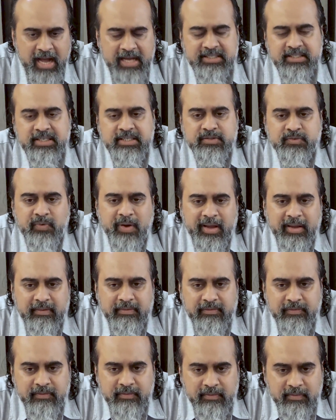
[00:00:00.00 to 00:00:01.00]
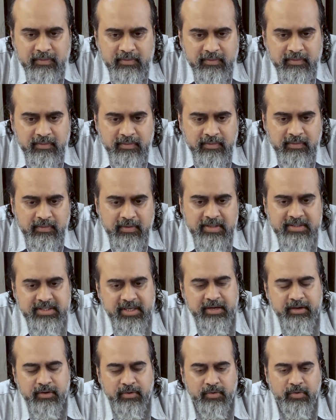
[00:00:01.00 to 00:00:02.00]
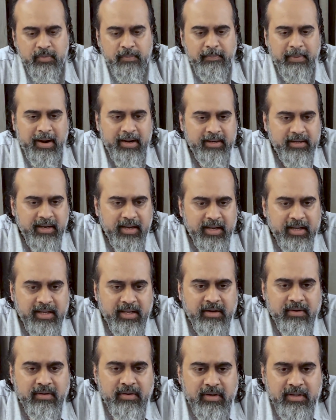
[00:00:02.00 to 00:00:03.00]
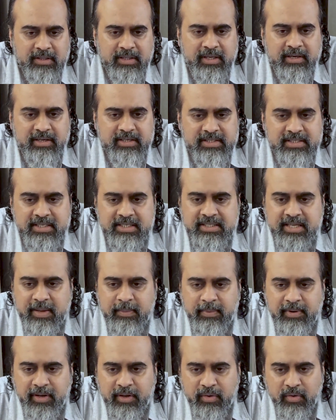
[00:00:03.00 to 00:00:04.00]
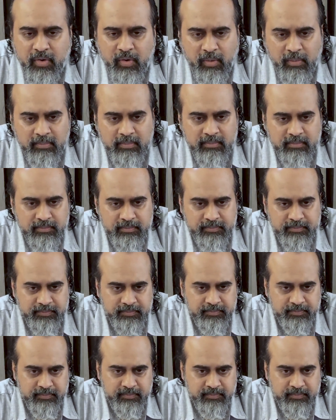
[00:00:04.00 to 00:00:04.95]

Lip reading: He asked his wife, he said, you partake in all the riches I bring home.